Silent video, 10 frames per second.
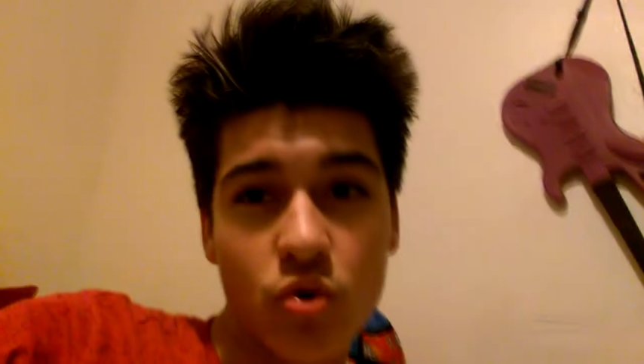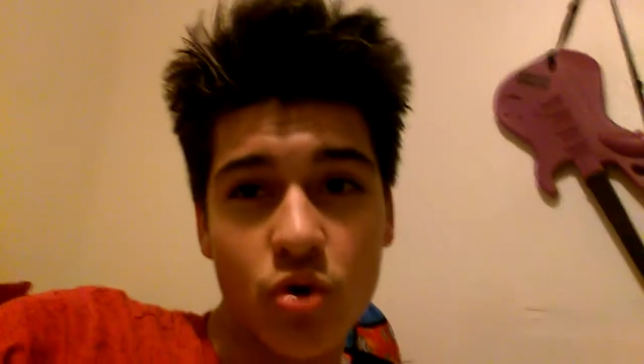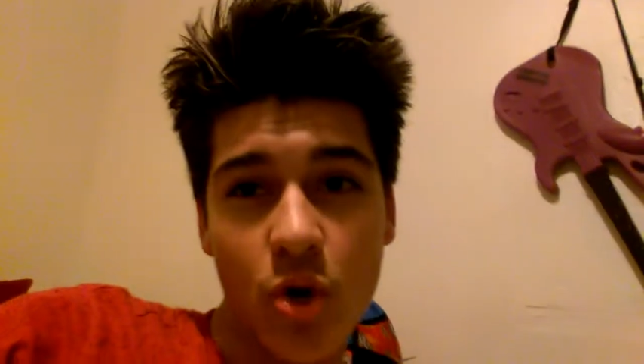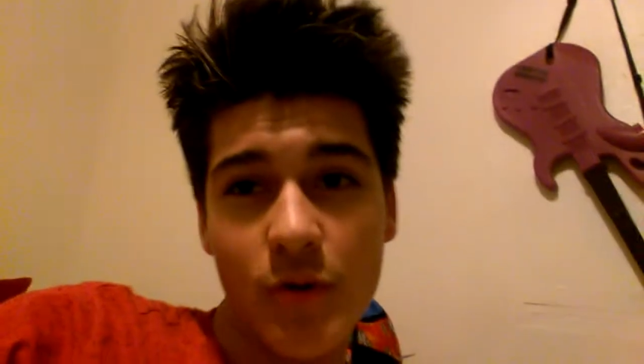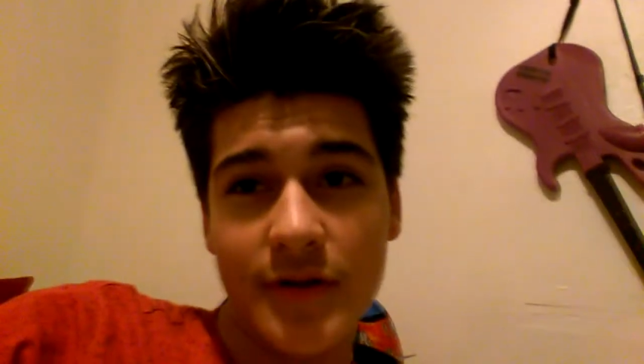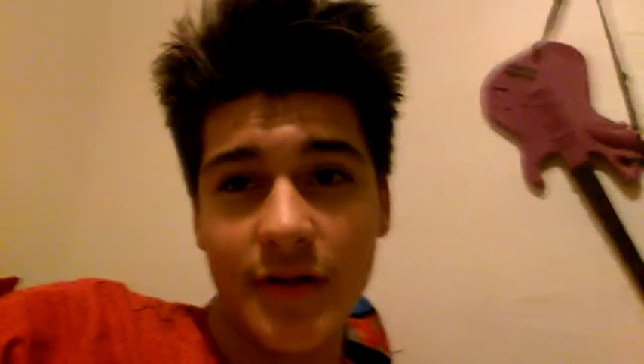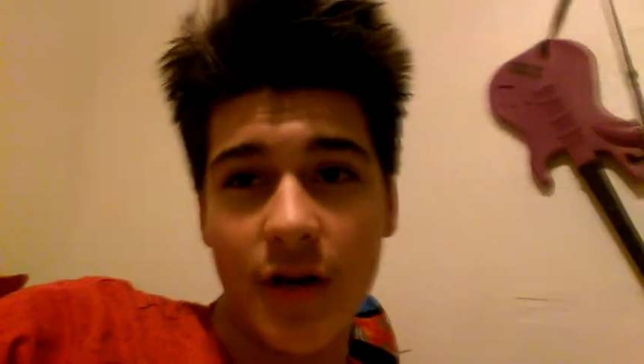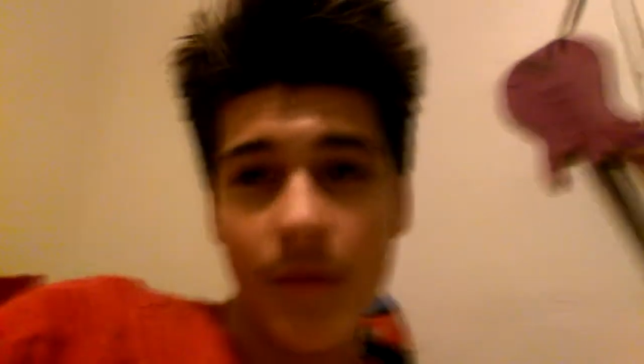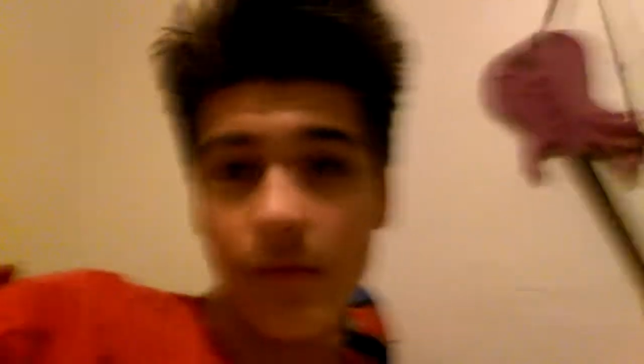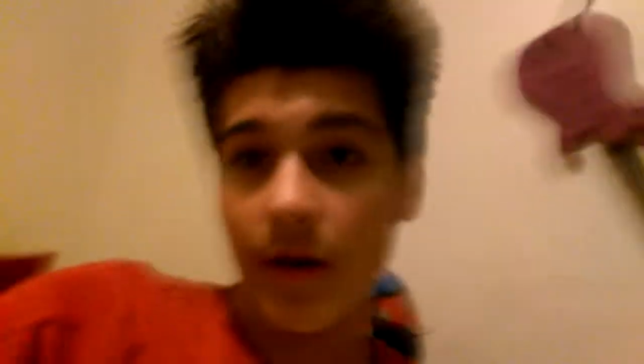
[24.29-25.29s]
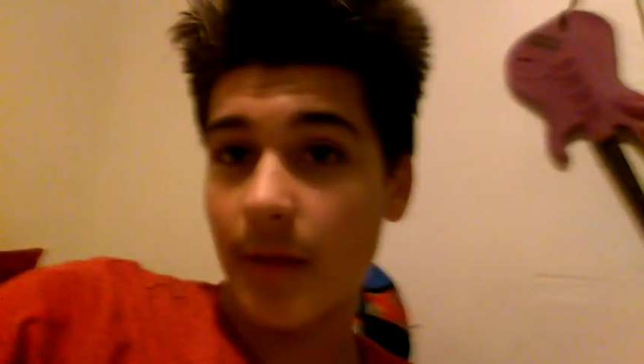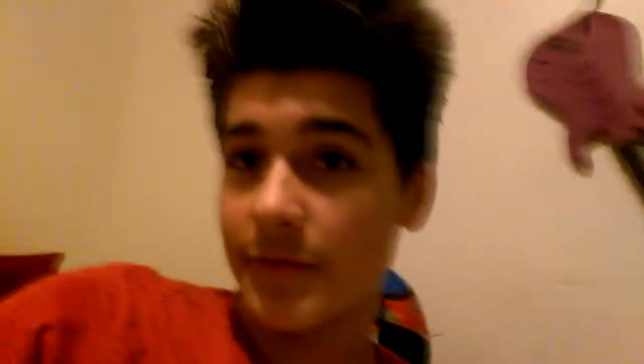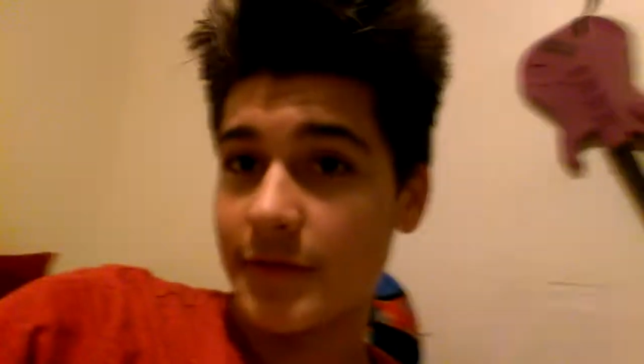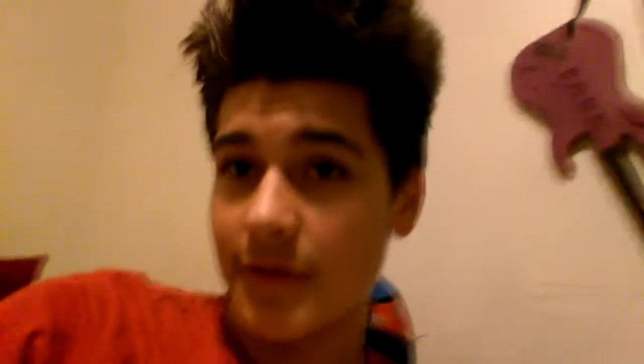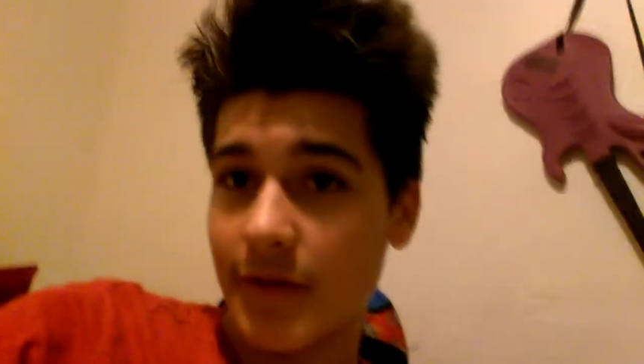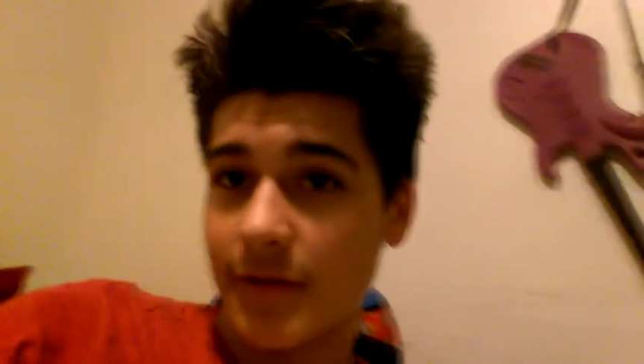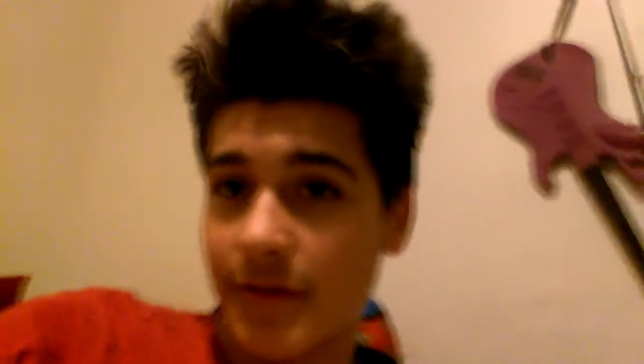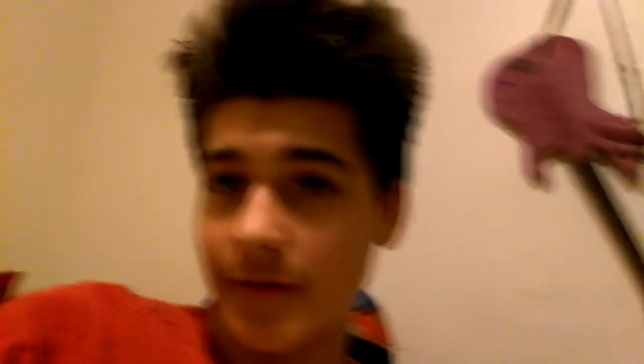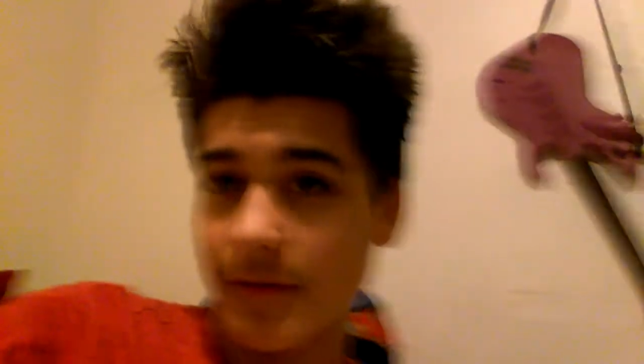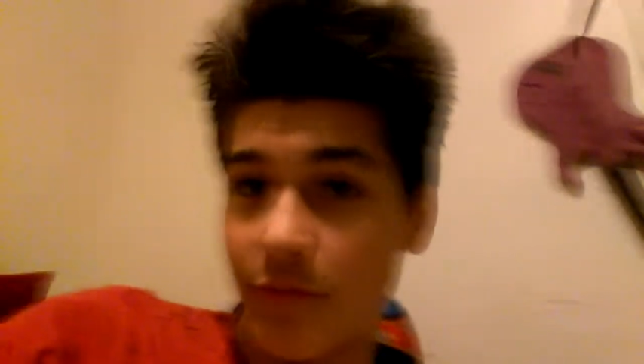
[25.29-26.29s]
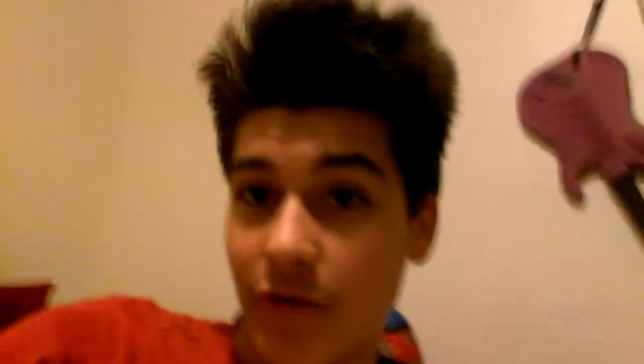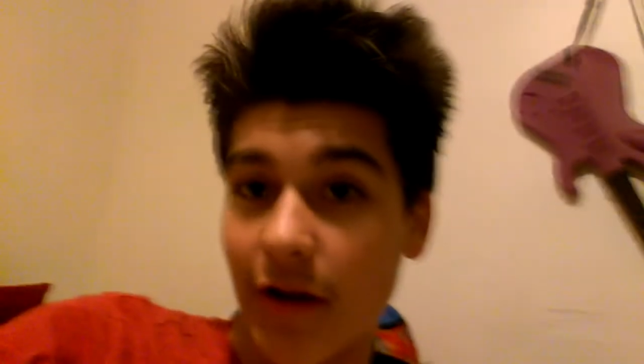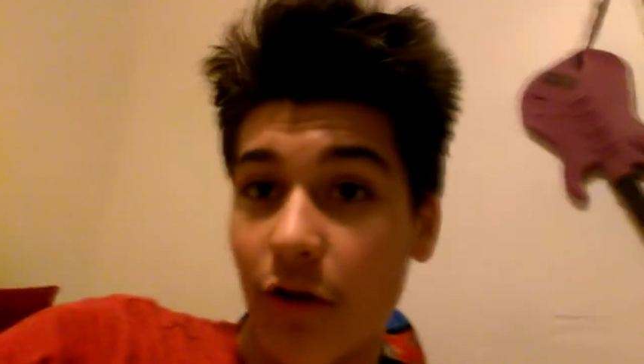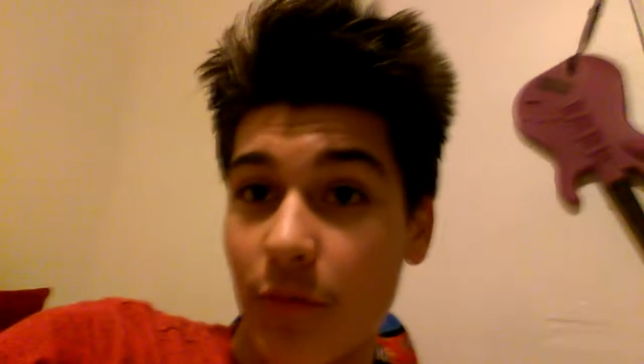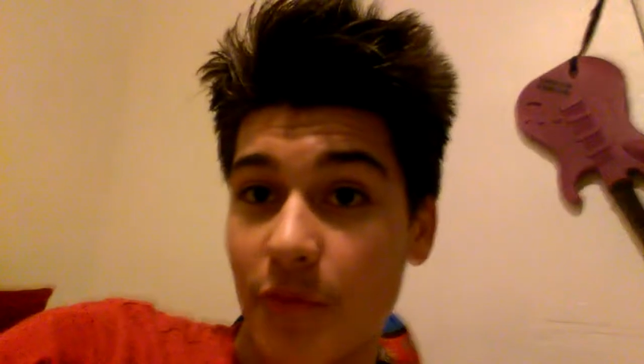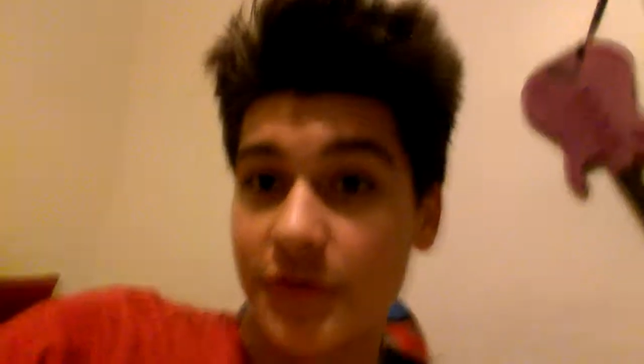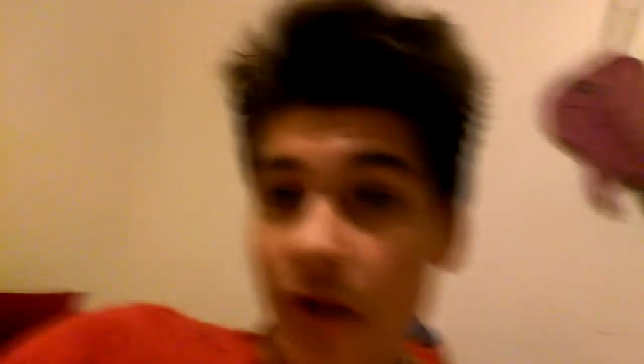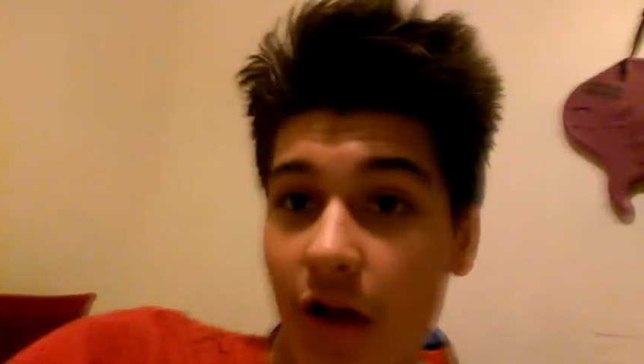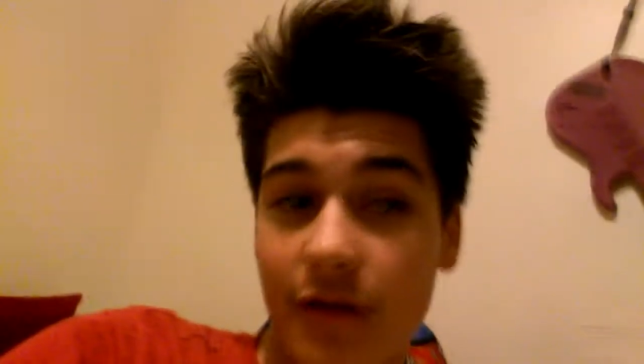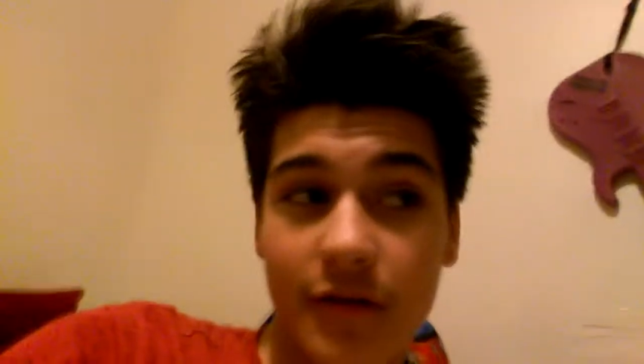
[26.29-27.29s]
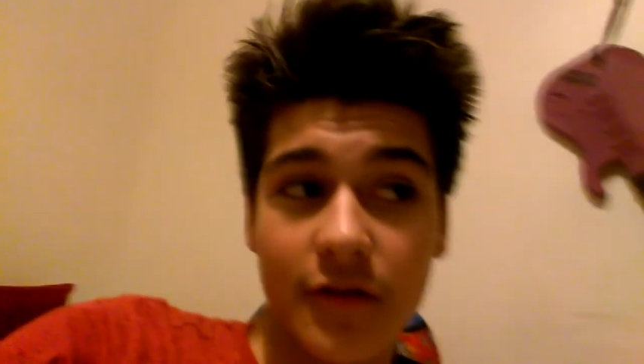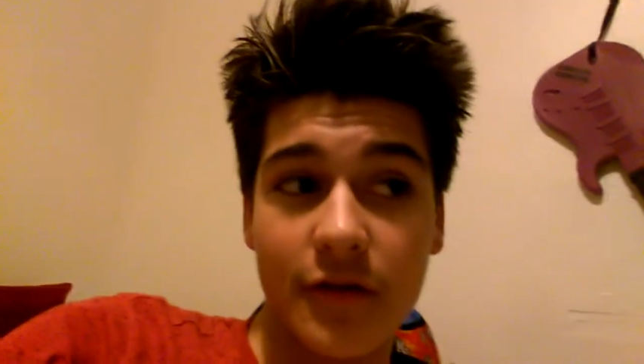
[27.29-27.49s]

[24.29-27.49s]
So let's talk about what happened today. Where I almost got